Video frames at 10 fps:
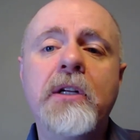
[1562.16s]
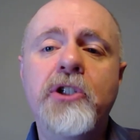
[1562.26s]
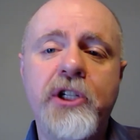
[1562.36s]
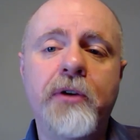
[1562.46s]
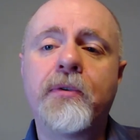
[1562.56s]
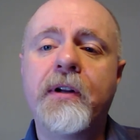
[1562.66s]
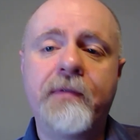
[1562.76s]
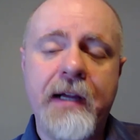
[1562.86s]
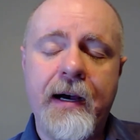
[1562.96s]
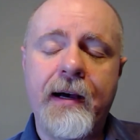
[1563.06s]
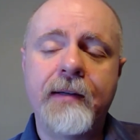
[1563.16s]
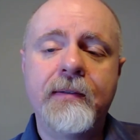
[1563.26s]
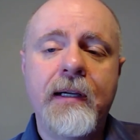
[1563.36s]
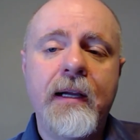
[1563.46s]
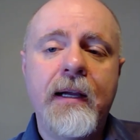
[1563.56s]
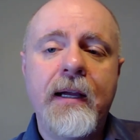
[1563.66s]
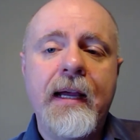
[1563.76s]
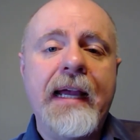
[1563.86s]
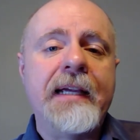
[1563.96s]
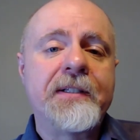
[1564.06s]
children of God
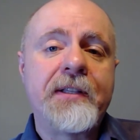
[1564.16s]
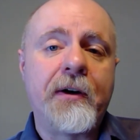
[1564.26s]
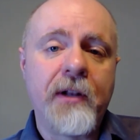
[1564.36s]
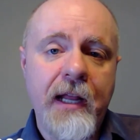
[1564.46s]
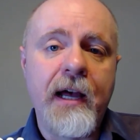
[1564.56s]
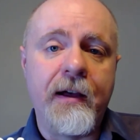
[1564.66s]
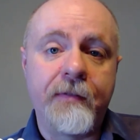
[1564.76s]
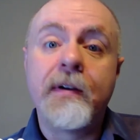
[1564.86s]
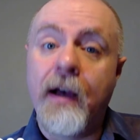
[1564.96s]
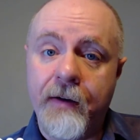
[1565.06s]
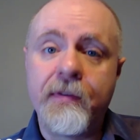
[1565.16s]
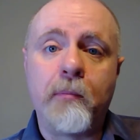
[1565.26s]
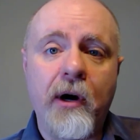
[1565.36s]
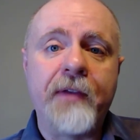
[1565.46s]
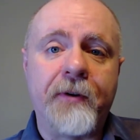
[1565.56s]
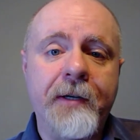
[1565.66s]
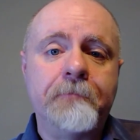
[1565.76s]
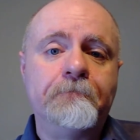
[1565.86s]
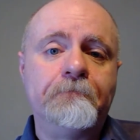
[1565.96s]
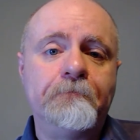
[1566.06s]
is their love of the brethren.
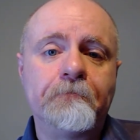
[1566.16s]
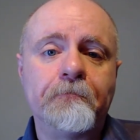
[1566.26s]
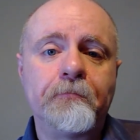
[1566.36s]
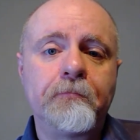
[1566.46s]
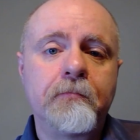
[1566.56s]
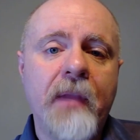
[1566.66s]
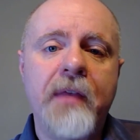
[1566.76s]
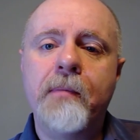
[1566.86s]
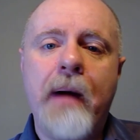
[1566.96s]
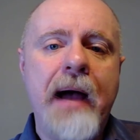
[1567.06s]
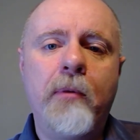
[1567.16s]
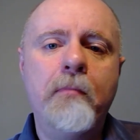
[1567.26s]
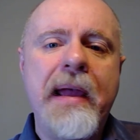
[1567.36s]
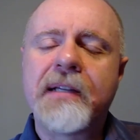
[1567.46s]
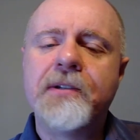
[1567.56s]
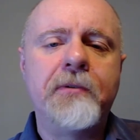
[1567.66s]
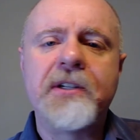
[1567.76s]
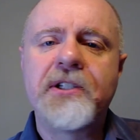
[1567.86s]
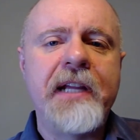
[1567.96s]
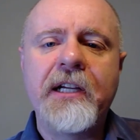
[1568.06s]
The Bible makes no
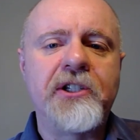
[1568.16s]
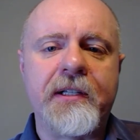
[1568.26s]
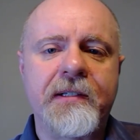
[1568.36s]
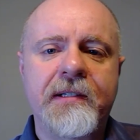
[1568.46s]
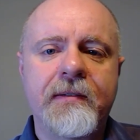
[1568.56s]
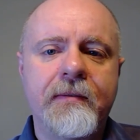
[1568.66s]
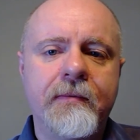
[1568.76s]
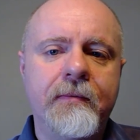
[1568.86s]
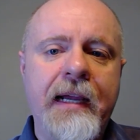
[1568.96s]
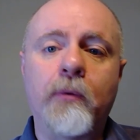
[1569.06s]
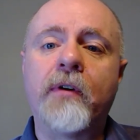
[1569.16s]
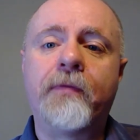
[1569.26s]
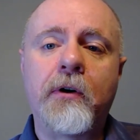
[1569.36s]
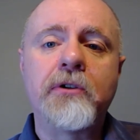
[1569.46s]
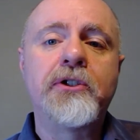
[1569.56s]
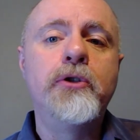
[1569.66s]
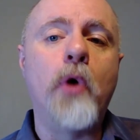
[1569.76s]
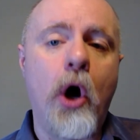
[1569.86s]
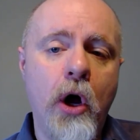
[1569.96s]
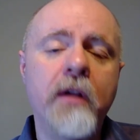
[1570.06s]
distinctions. It refers to
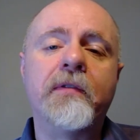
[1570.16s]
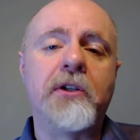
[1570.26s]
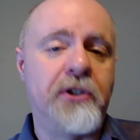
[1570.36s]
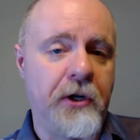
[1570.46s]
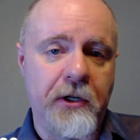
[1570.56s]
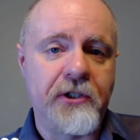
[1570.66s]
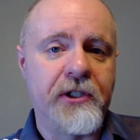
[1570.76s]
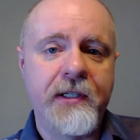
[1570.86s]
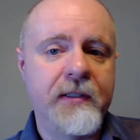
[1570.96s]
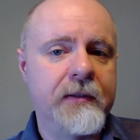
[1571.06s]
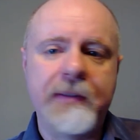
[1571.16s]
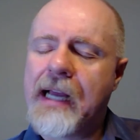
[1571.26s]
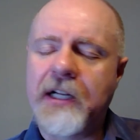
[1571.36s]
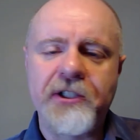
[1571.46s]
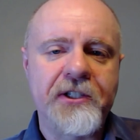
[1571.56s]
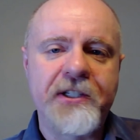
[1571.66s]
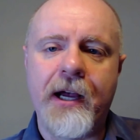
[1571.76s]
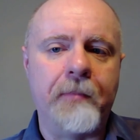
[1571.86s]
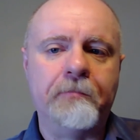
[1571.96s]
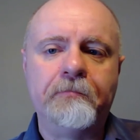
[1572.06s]
all of the church, not just
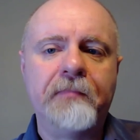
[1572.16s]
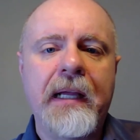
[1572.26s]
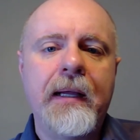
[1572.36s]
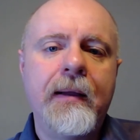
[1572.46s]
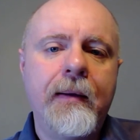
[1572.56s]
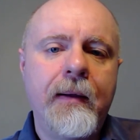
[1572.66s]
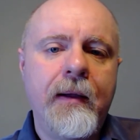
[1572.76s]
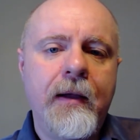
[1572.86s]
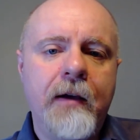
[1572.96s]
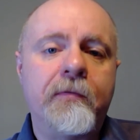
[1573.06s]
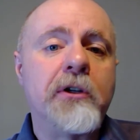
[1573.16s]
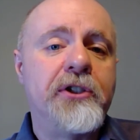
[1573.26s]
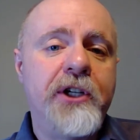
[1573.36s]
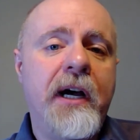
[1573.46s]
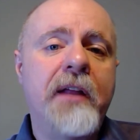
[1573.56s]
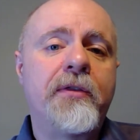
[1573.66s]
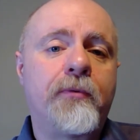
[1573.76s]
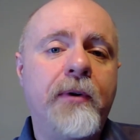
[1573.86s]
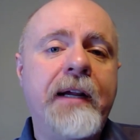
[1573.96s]
some. 1 John 3